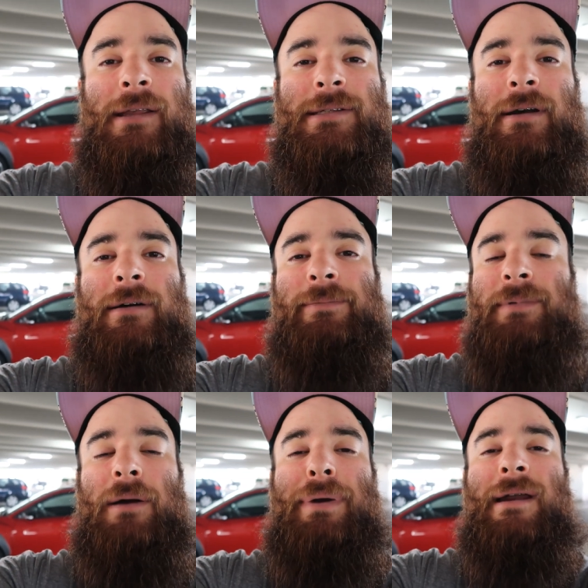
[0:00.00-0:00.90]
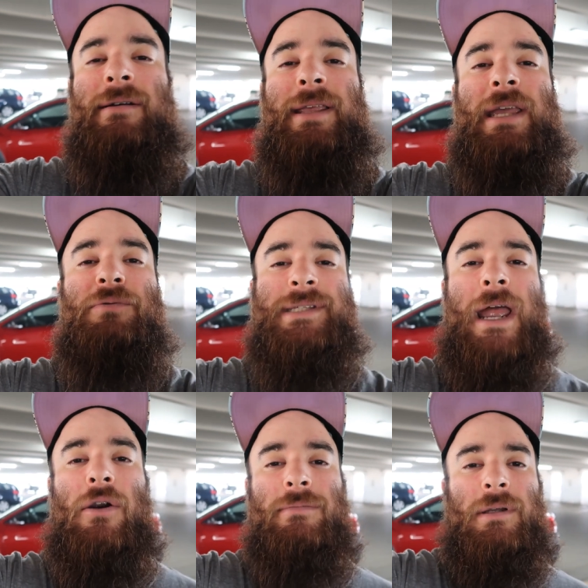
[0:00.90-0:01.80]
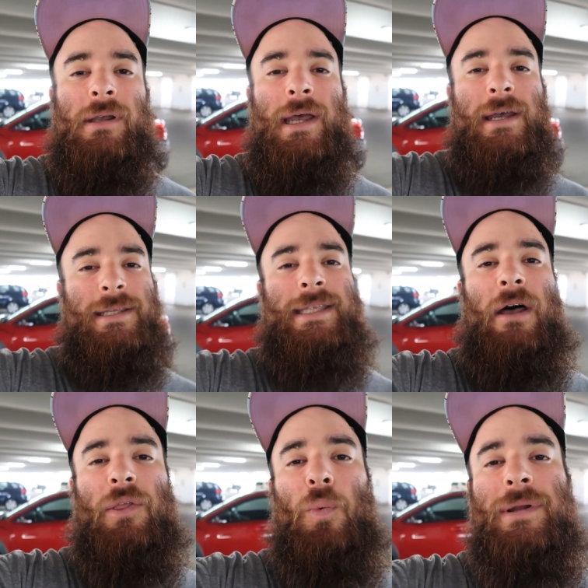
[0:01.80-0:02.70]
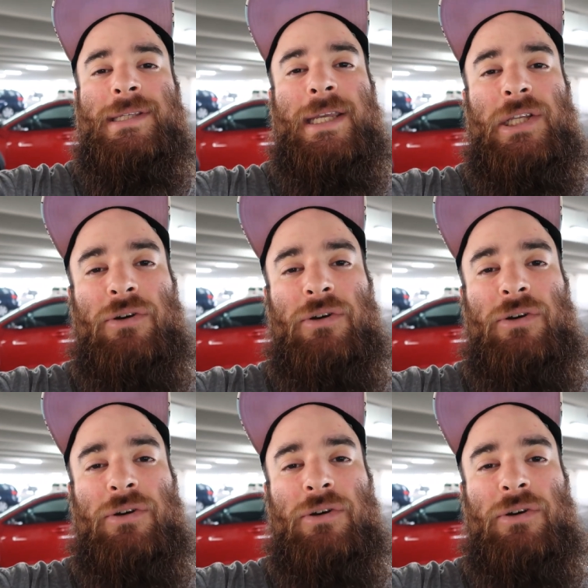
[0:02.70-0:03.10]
So apparently it was terrible to tell the one seat,